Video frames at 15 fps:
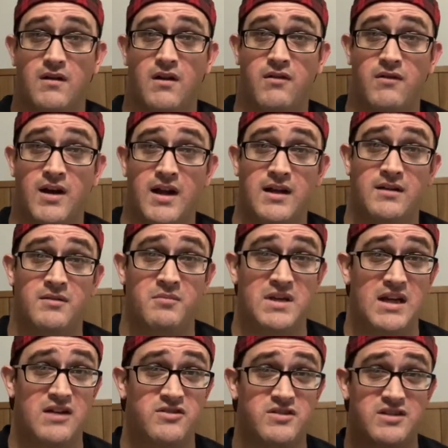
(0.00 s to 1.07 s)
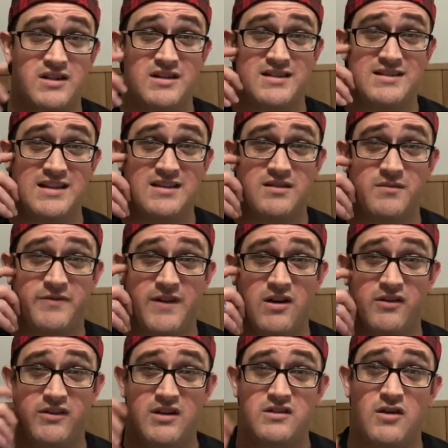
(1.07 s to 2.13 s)
All right, be interested to see some
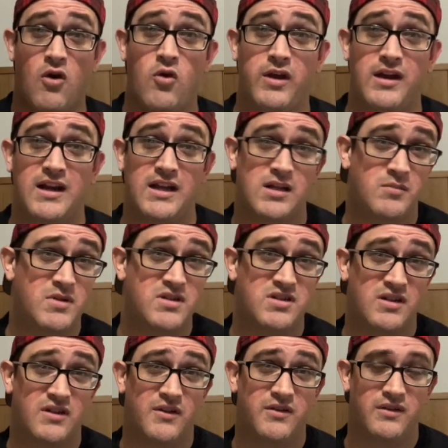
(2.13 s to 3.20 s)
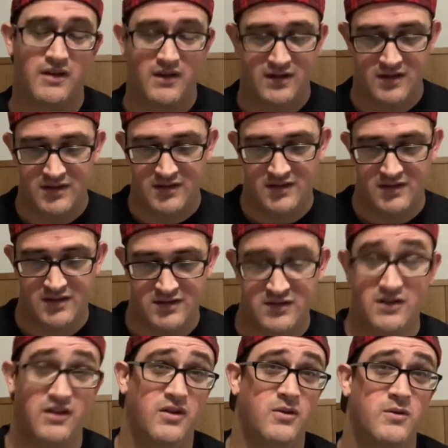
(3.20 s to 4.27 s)
Pharisee token images
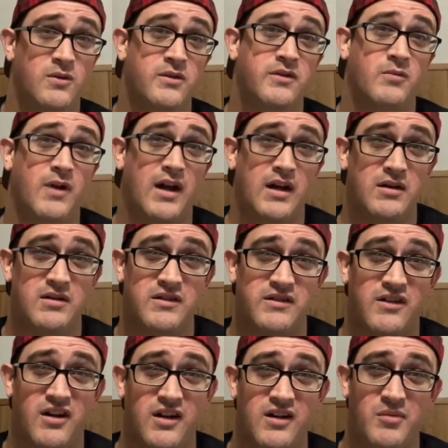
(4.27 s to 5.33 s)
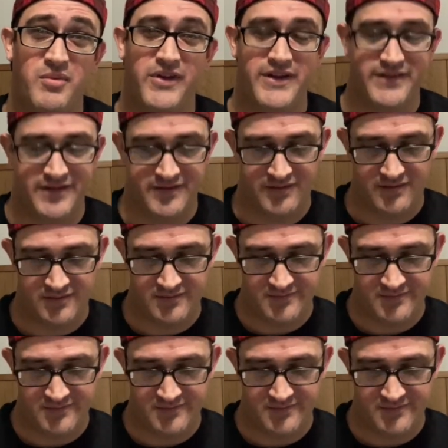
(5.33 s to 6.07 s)
to use when starting to play this.